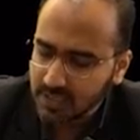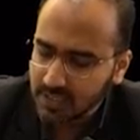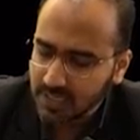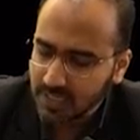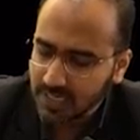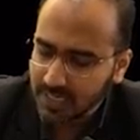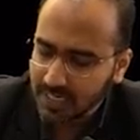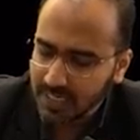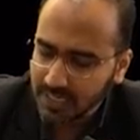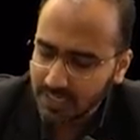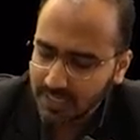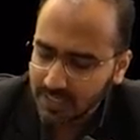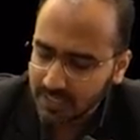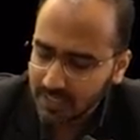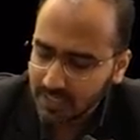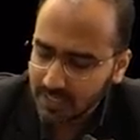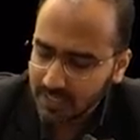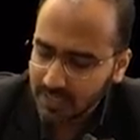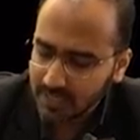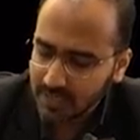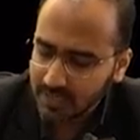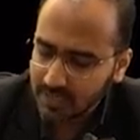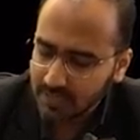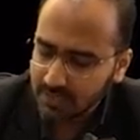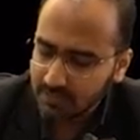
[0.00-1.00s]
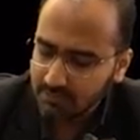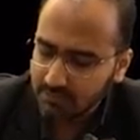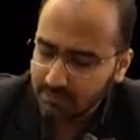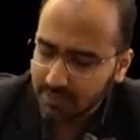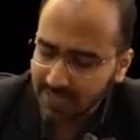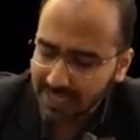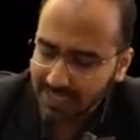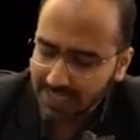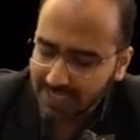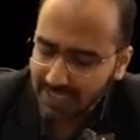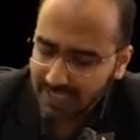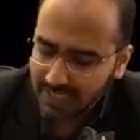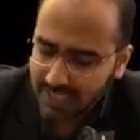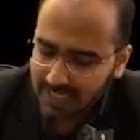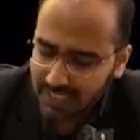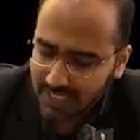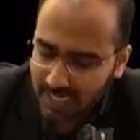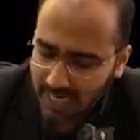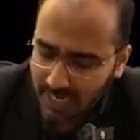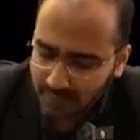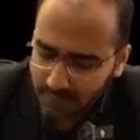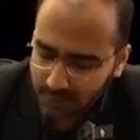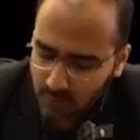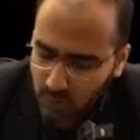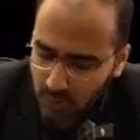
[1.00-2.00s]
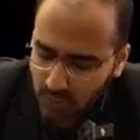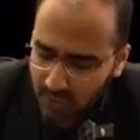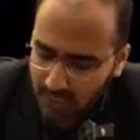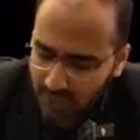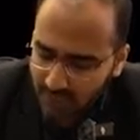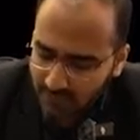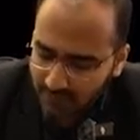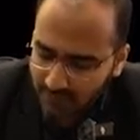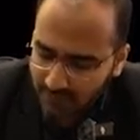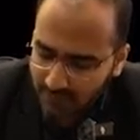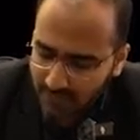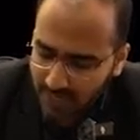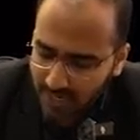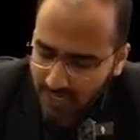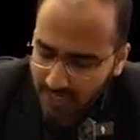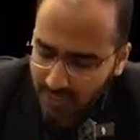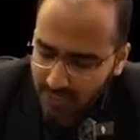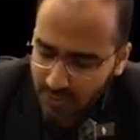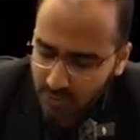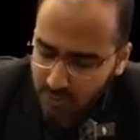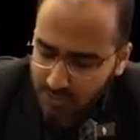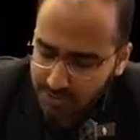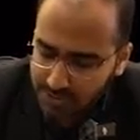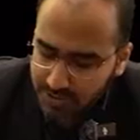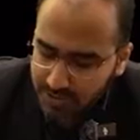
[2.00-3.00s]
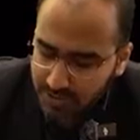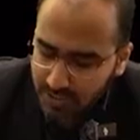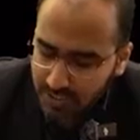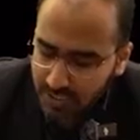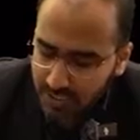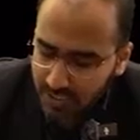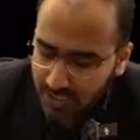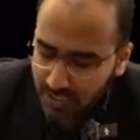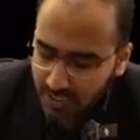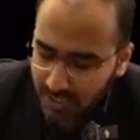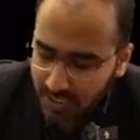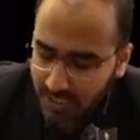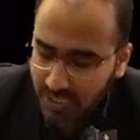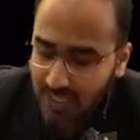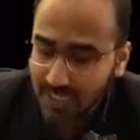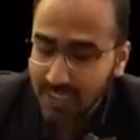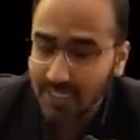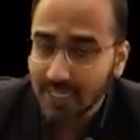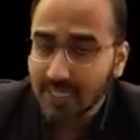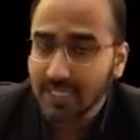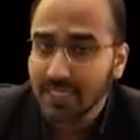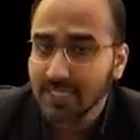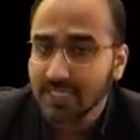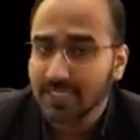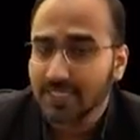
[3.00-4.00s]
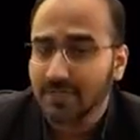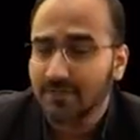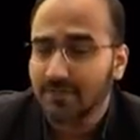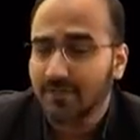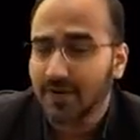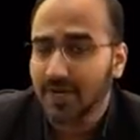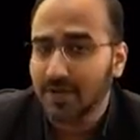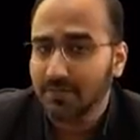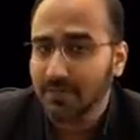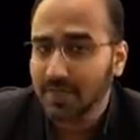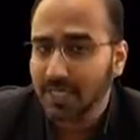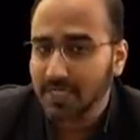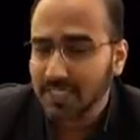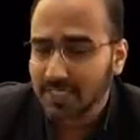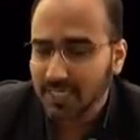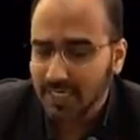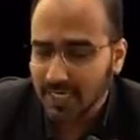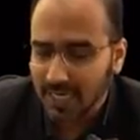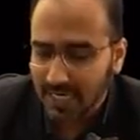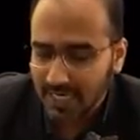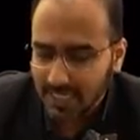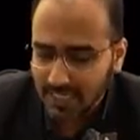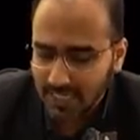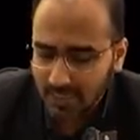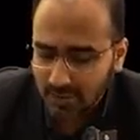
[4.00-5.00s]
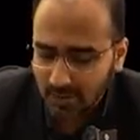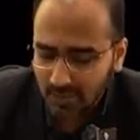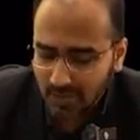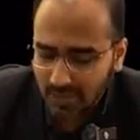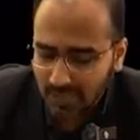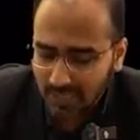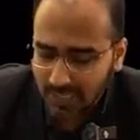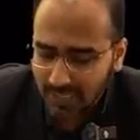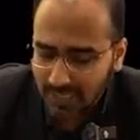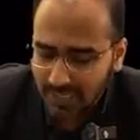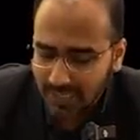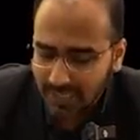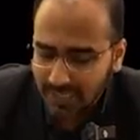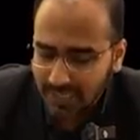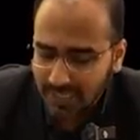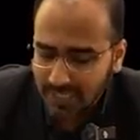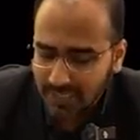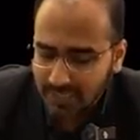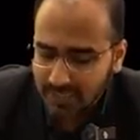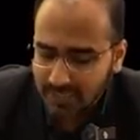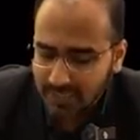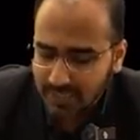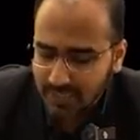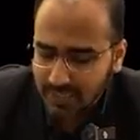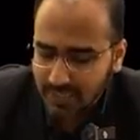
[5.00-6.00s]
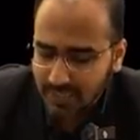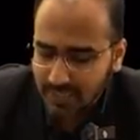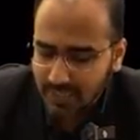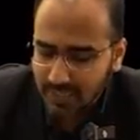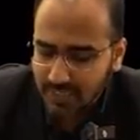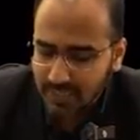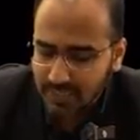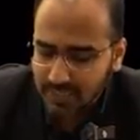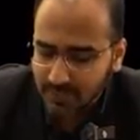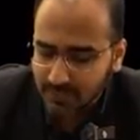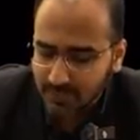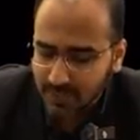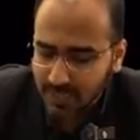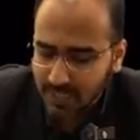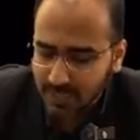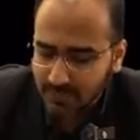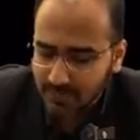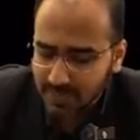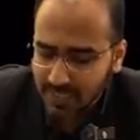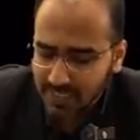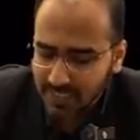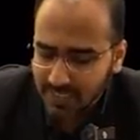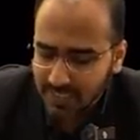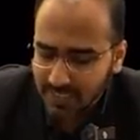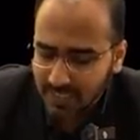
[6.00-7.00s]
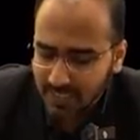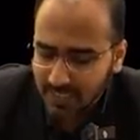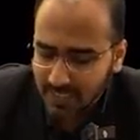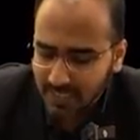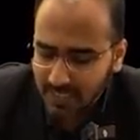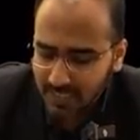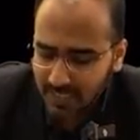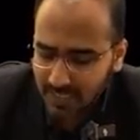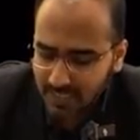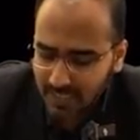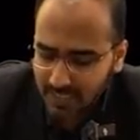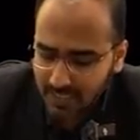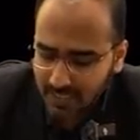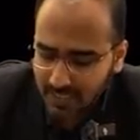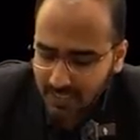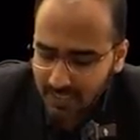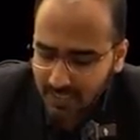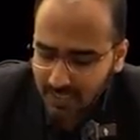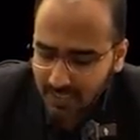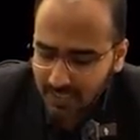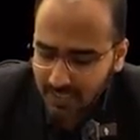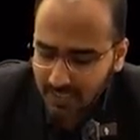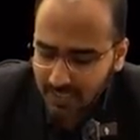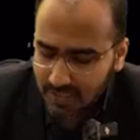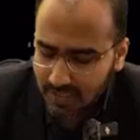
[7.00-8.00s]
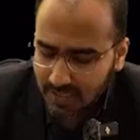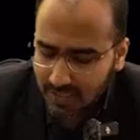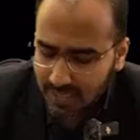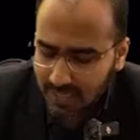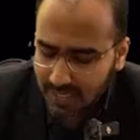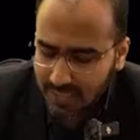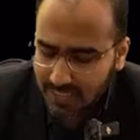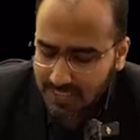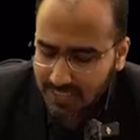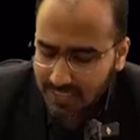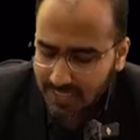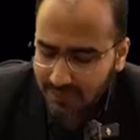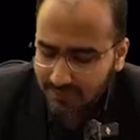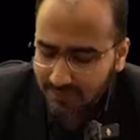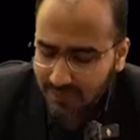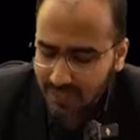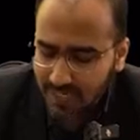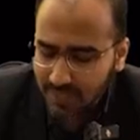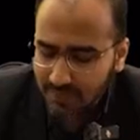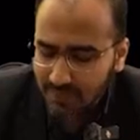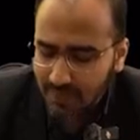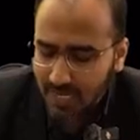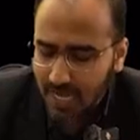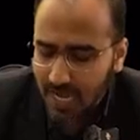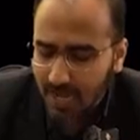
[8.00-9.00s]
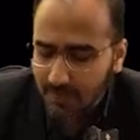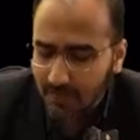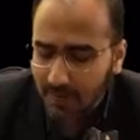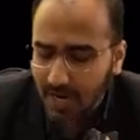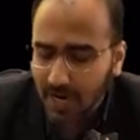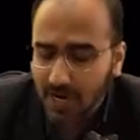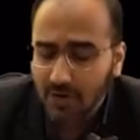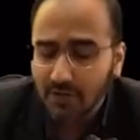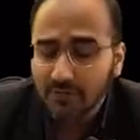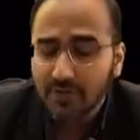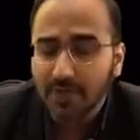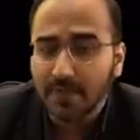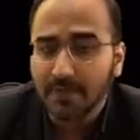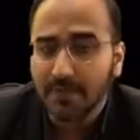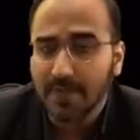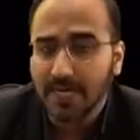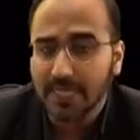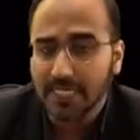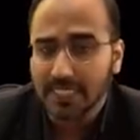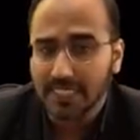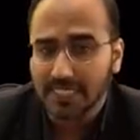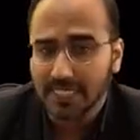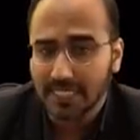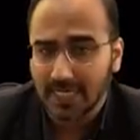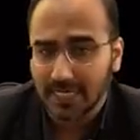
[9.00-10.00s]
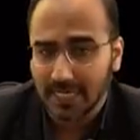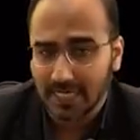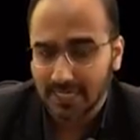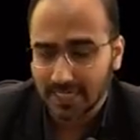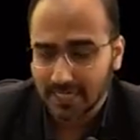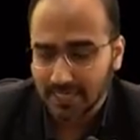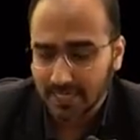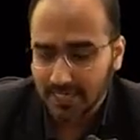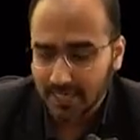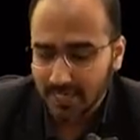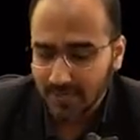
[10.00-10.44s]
Okay? But this capnograph values from the starting only it is basically rising from above the baseline.